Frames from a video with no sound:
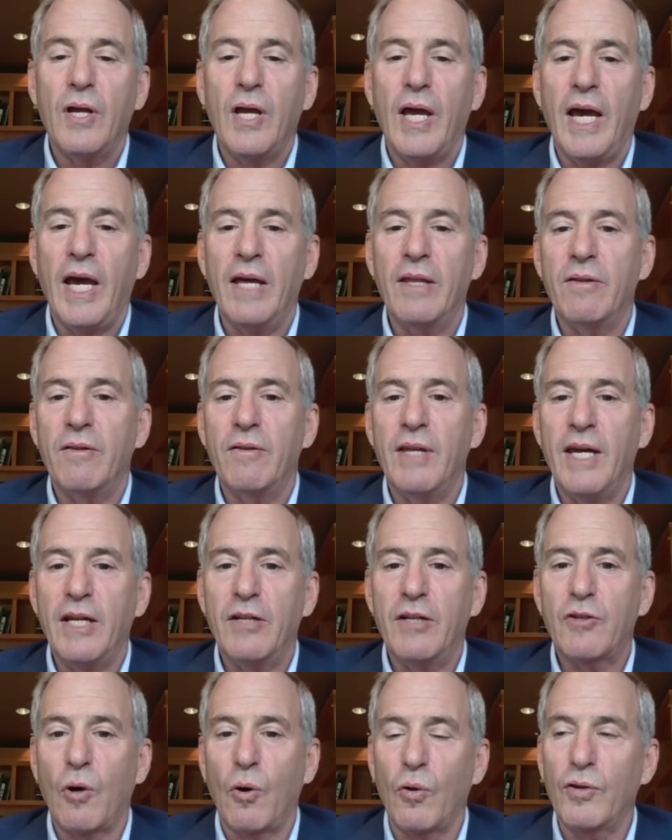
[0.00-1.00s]
And they
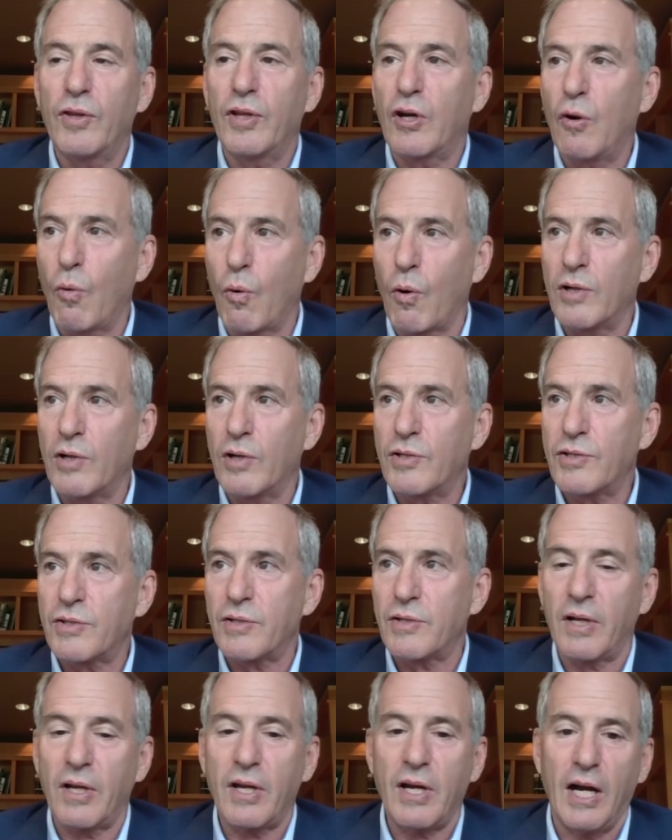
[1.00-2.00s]
told the courts
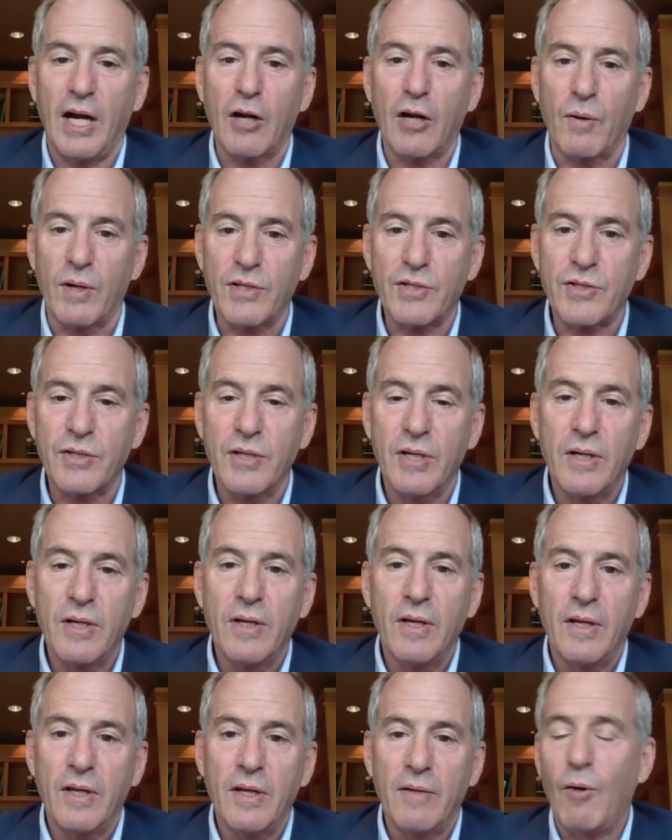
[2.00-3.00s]
and Congress,
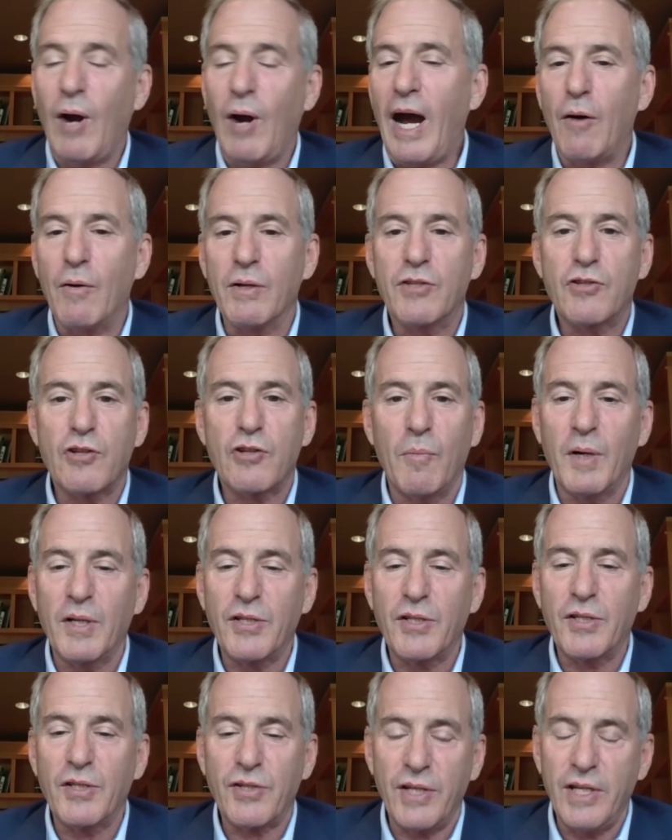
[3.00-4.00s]
wow, it's so
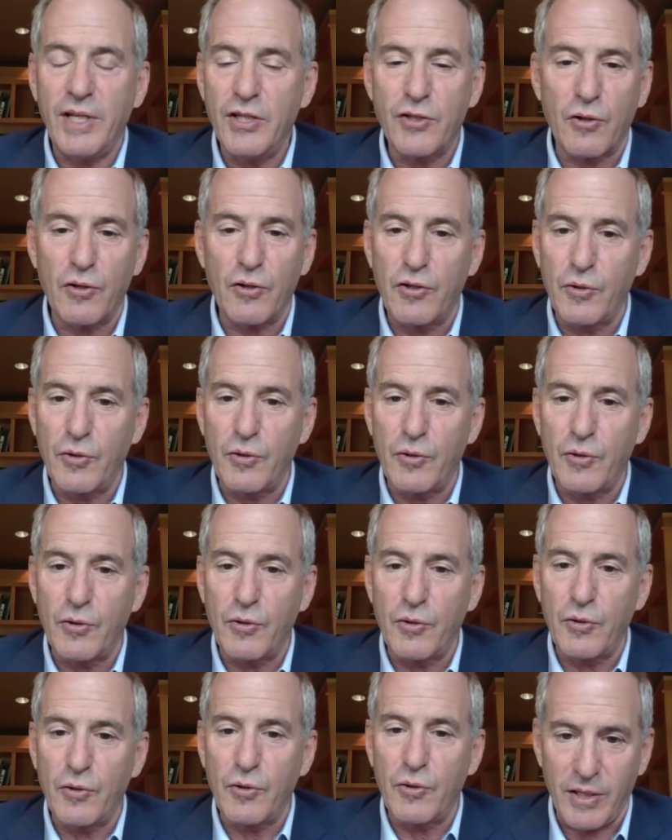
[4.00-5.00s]
much easier to do
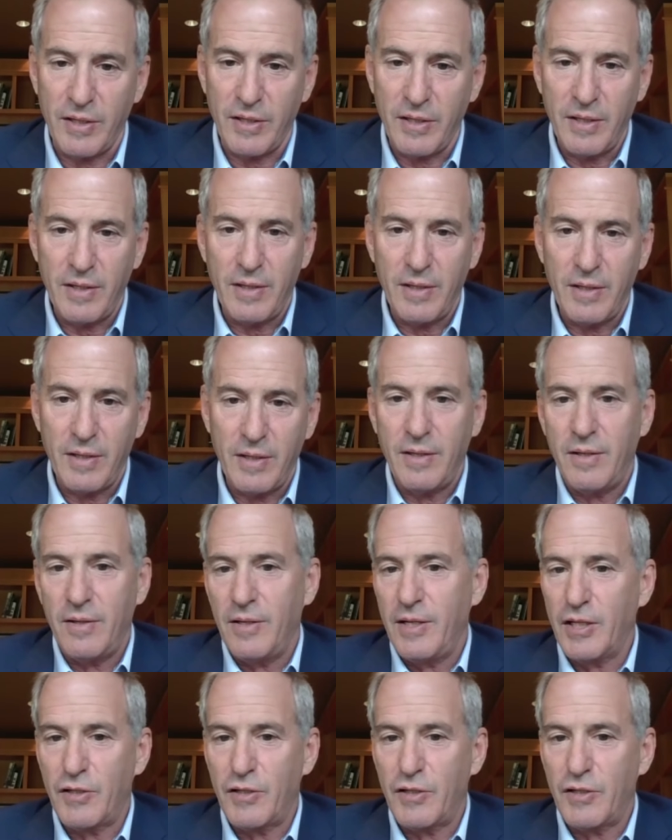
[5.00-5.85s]
arbitration. It's